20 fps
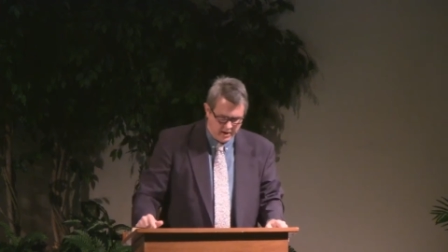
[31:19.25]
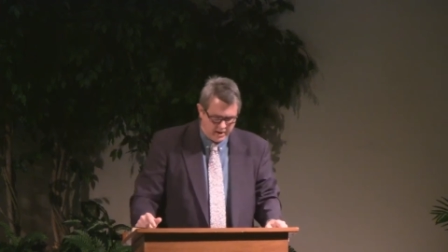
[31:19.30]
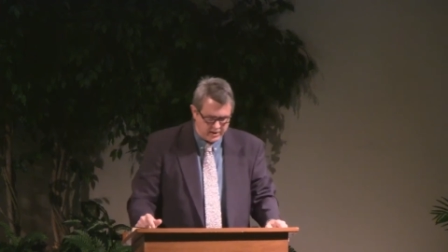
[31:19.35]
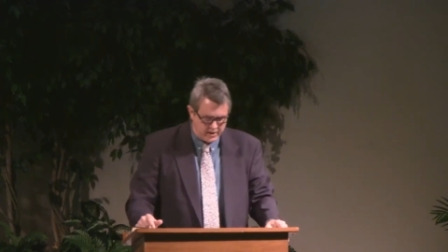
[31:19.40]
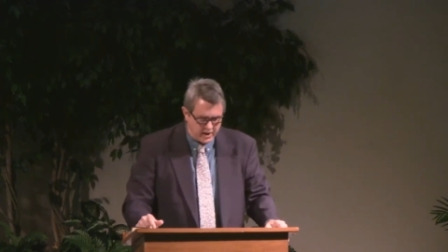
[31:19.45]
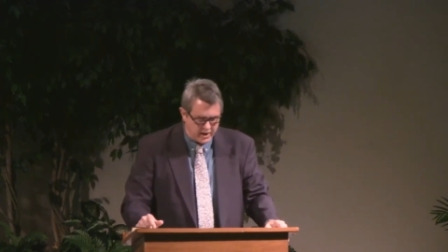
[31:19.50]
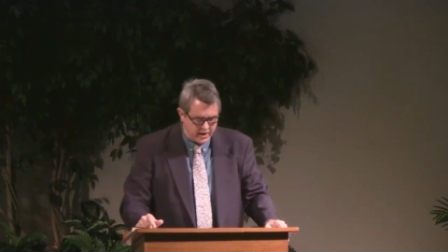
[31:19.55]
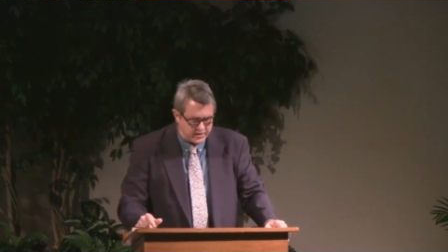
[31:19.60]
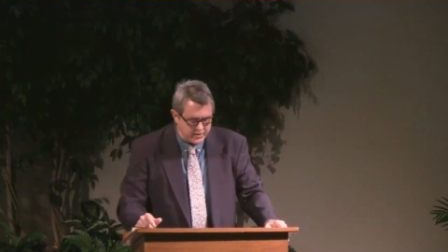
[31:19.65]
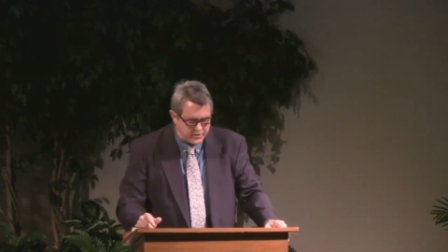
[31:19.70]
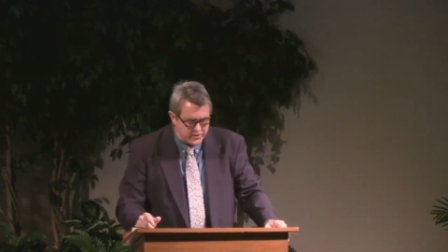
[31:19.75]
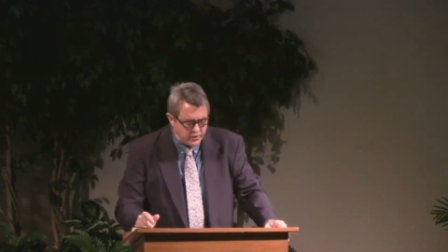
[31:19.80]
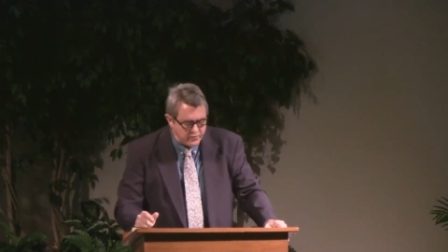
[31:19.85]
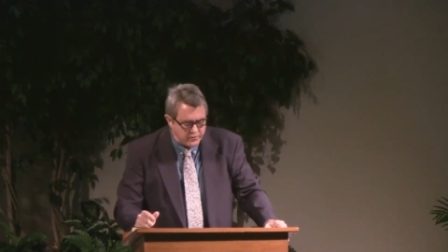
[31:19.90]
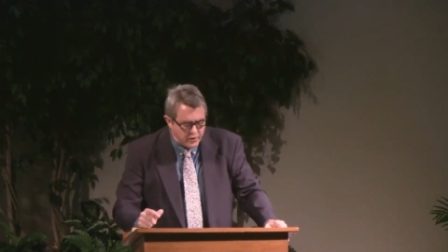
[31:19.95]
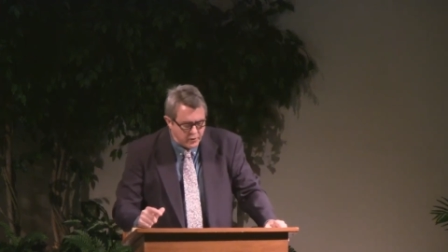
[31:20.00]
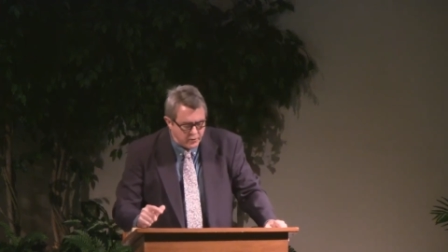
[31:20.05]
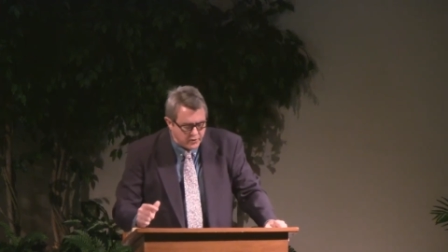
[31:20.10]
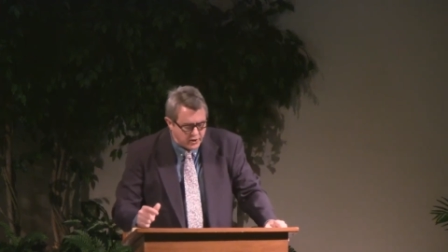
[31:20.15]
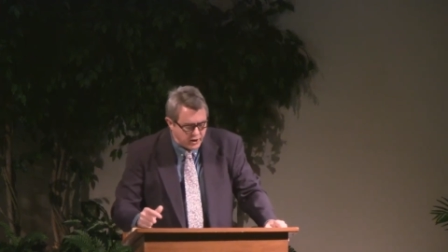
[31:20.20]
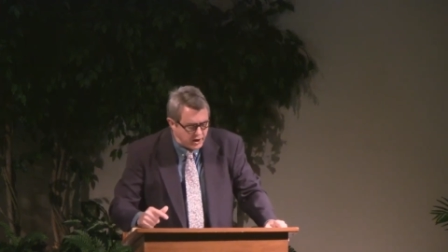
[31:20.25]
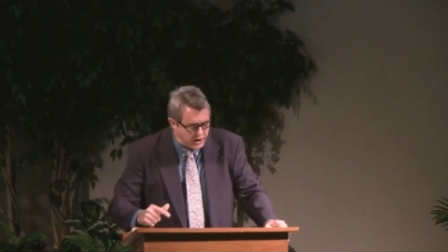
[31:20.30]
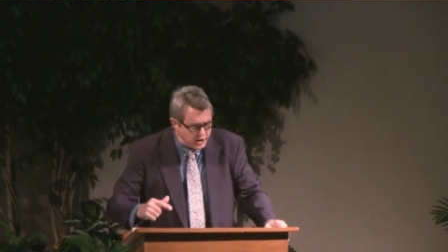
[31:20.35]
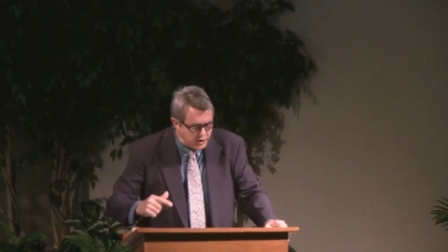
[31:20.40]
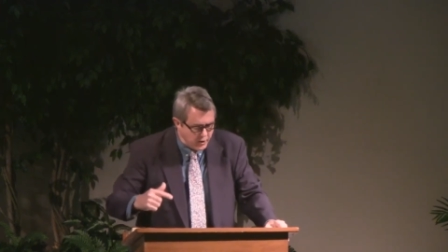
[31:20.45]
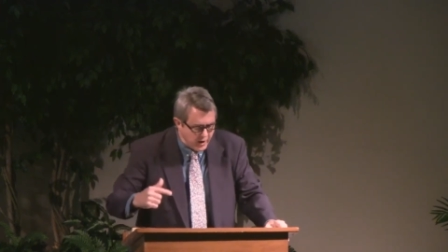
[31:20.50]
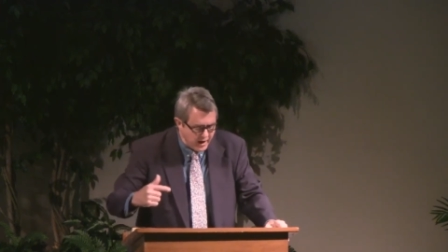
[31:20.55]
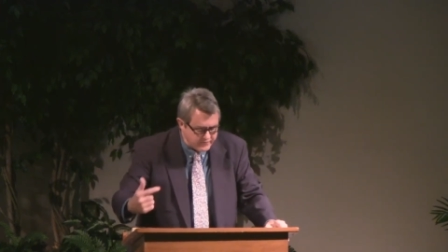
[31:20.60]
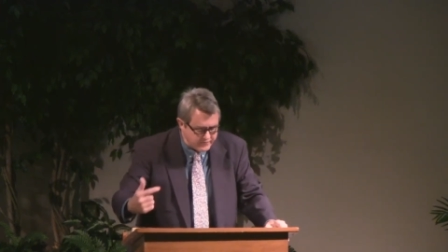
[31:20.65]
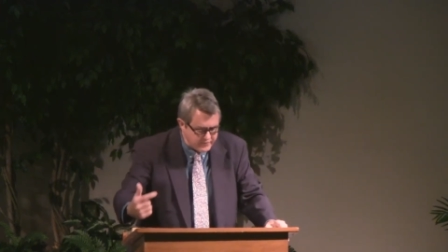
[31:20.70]
You do good,
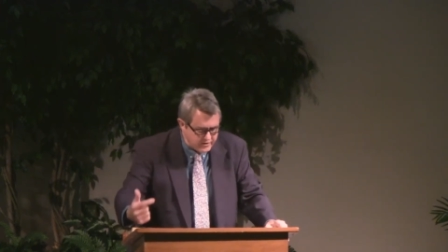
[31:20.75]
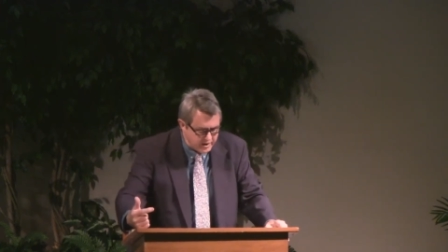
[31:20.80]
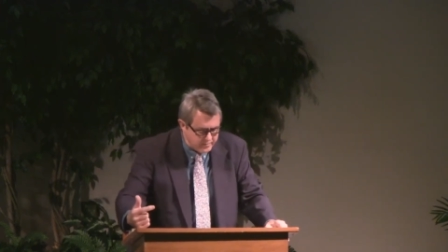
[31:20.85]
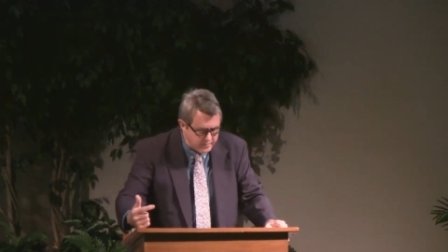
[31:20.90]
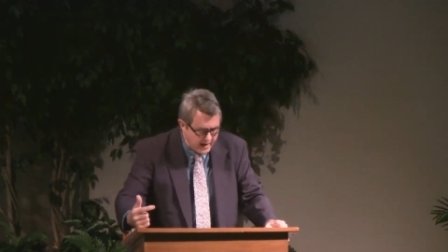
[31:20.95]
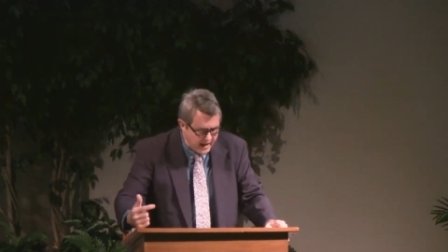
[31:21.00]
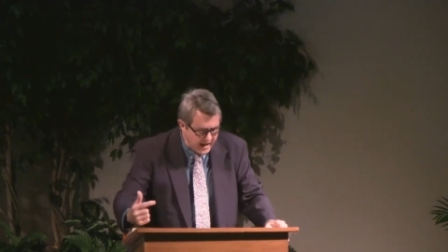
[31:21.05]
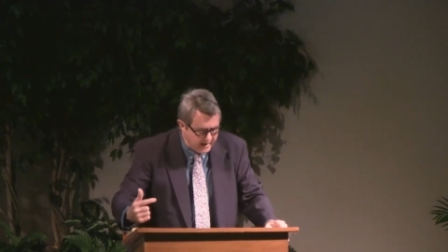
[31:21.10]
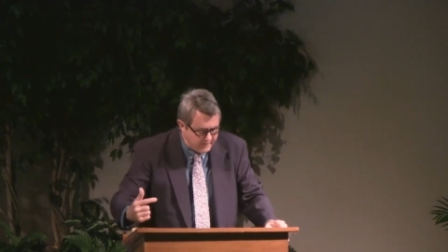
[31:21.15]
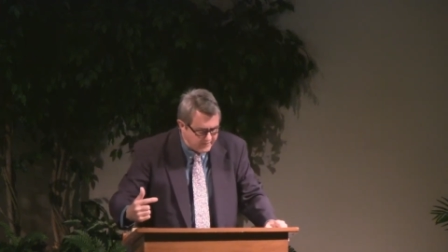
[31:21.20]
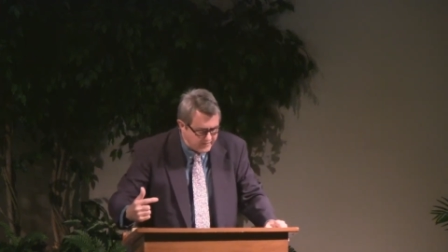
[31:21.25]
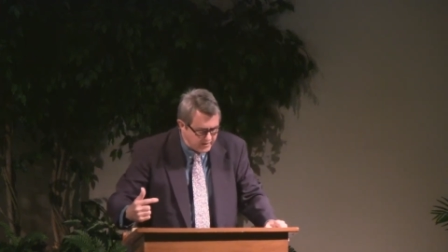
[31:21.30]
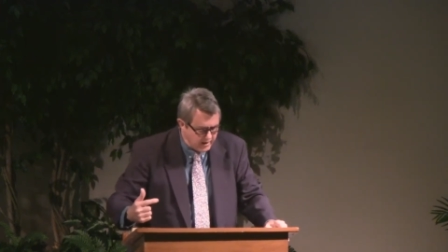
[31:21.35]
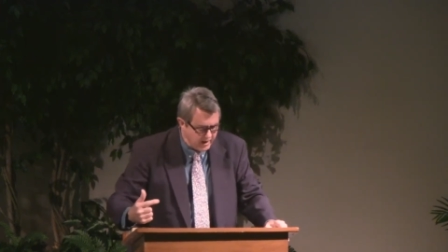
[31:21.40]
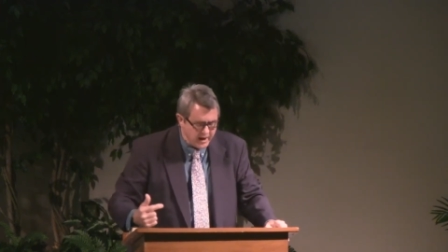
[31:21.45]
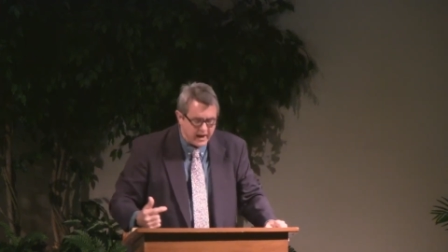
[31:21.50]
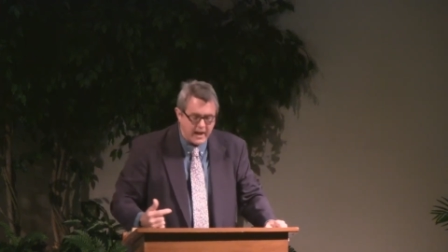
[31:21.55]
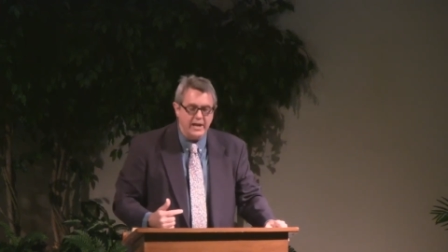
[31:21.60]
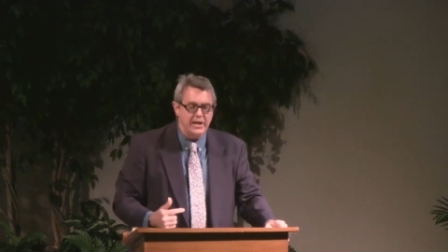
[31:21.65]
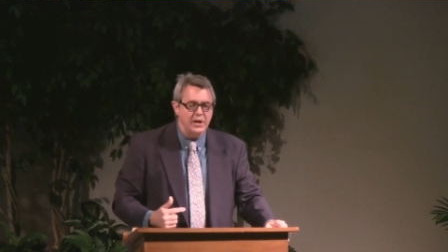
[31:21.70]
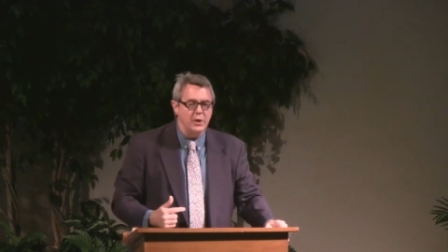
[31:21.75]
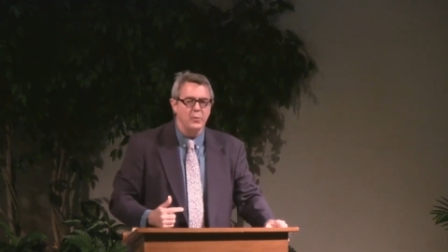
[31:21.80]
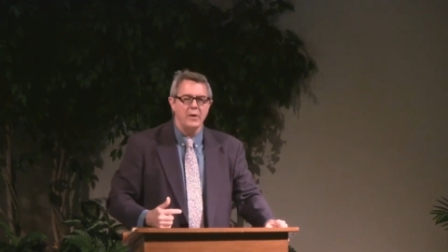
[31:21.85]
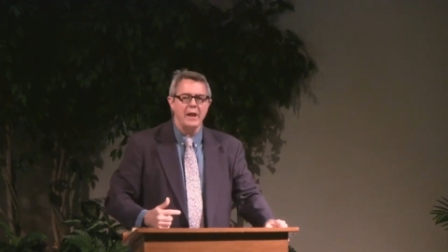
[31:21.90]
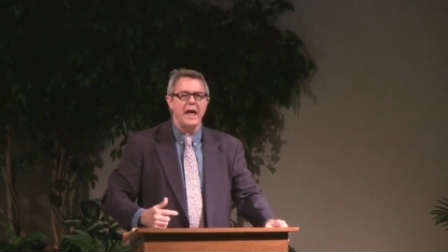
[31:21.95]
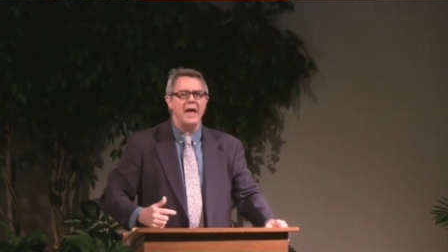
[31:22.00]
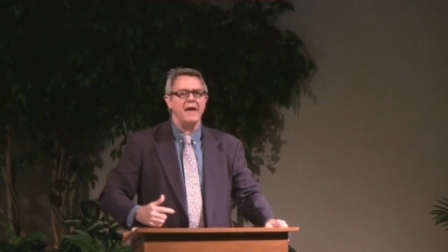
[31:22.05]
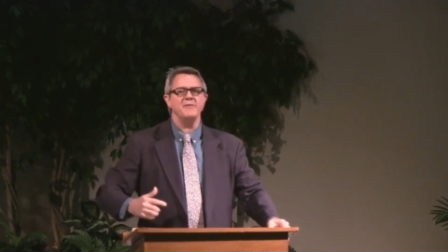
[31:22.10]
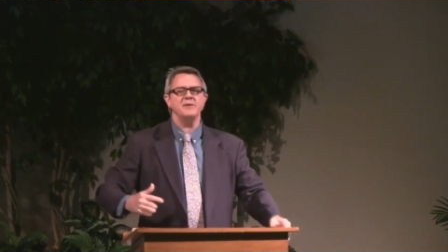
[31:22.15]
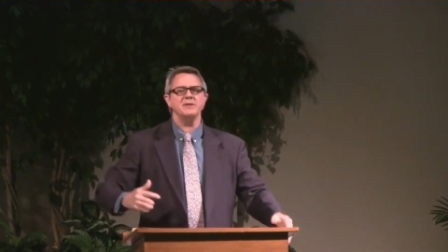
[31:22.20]
you have good behavior, and you will
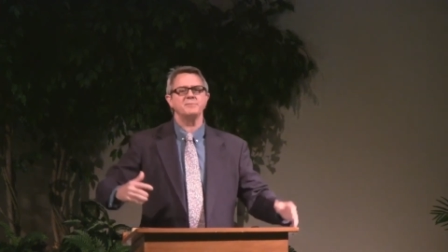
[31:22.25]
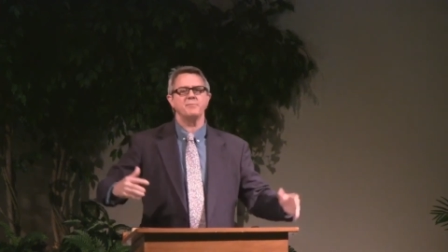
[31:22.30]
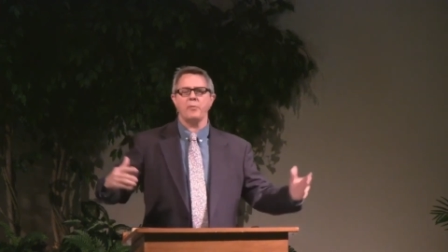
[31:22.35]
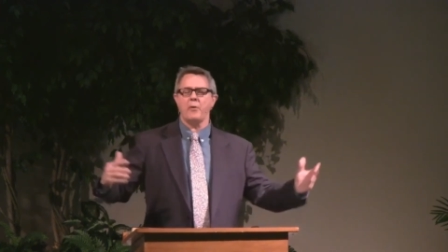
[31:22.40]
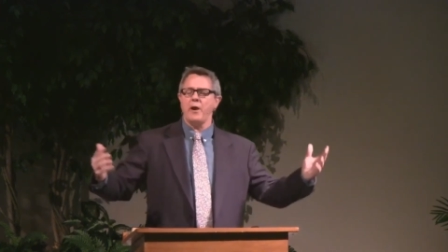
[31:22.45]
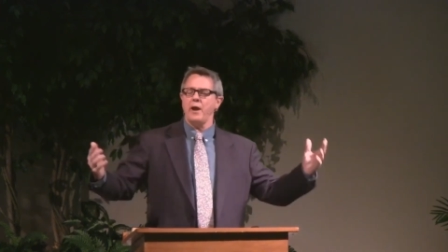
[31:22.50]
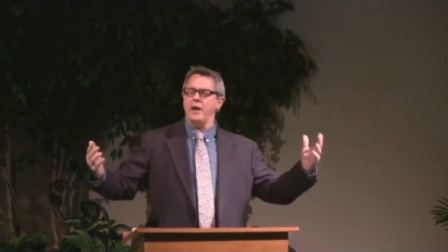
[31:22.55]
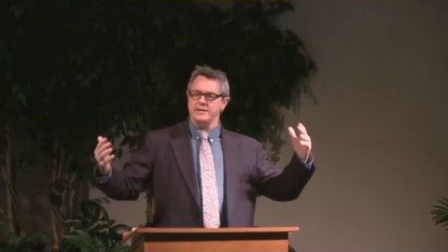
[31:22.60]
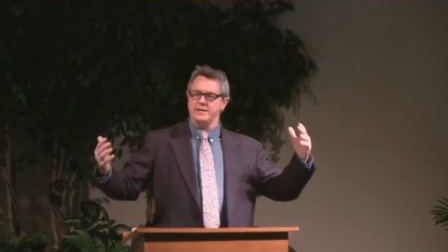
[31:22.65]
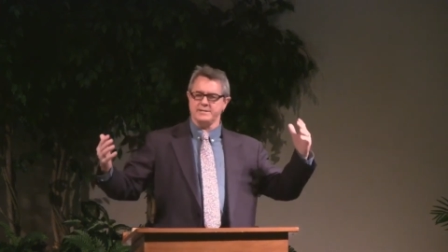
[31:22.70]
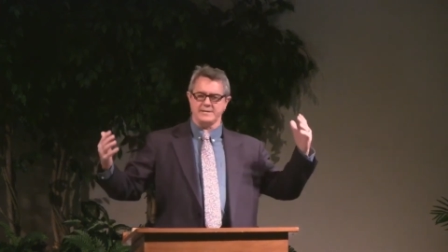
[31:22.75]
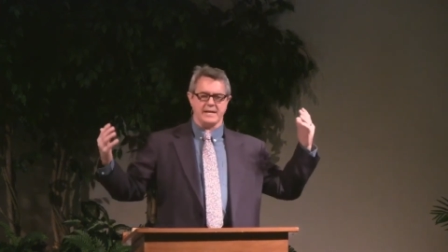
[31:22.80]
have his praise.